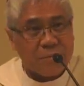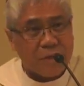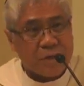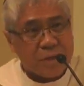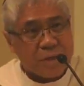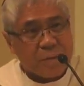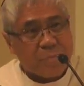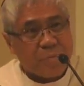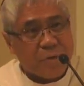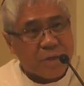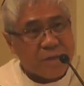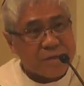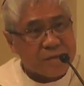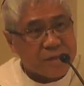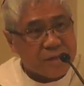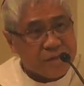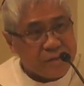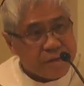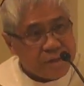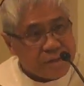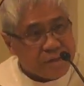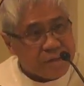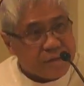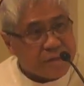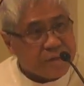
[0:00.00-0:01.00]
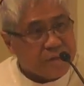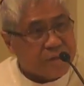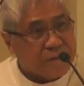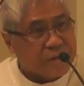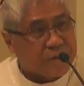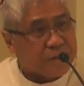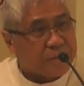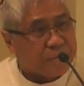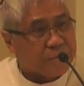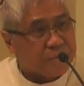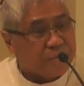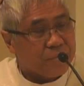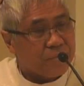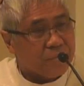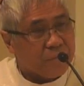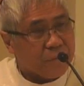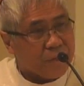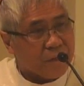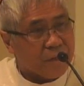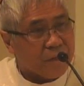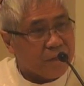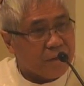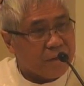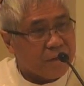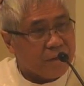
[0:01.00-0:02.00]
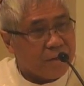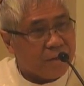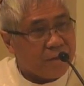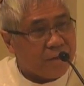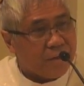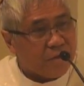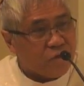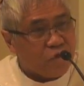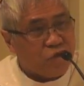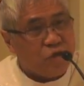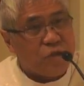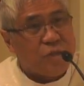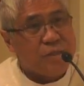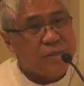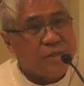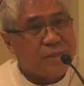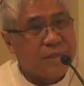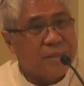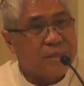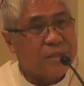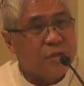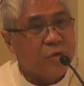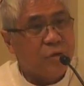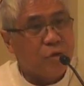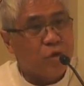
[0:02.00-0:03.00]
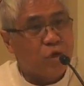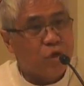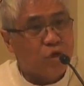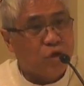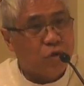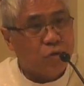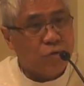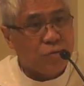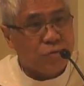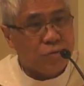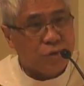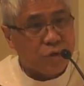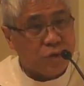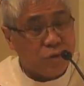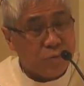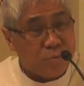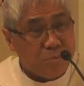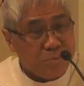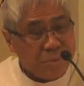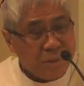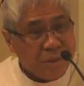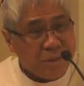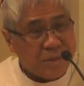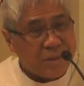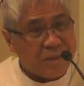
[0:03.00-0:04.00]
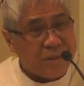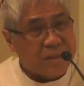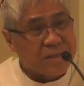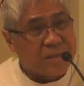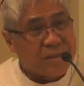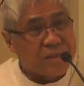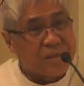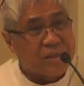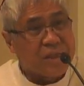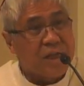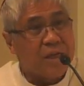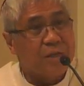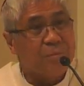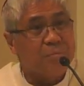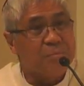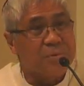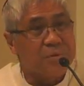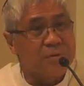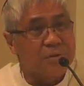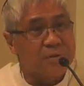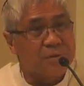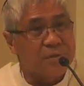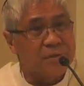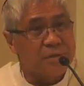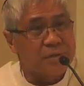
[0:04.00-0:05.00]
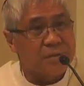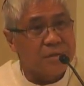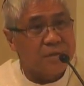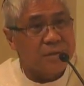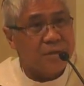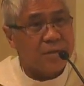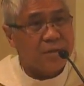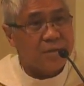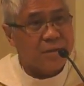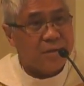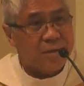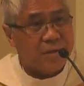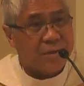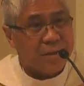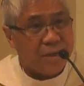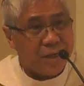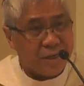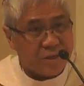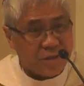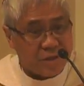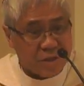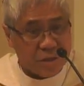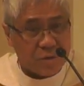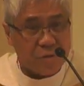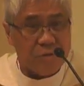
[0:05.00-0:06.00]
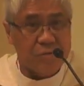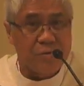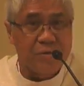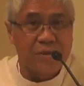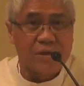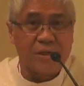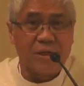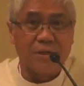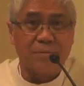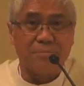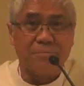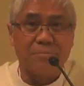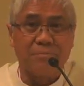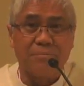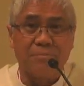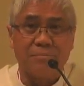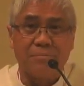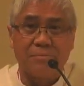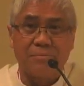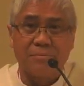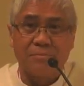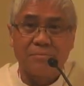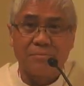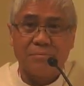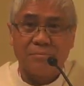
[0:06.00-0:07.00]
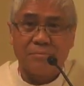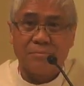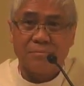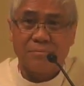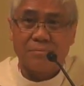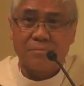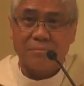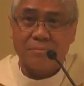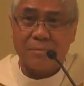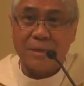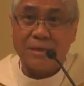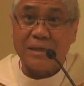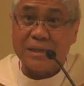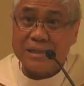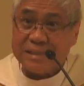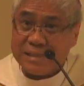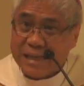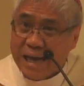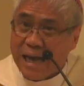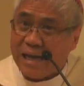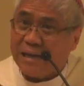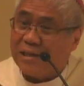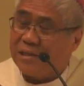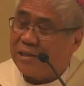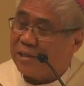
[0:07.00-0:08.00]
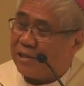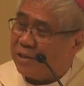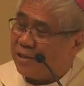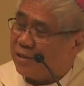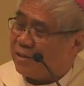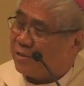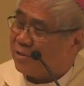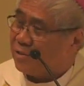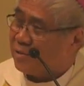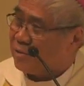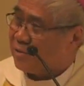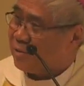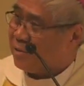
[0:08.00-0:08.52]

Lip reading: My dear brothers and sisters, Jesus did not choose to meet his disciples at Jerusalem, but in Galilee.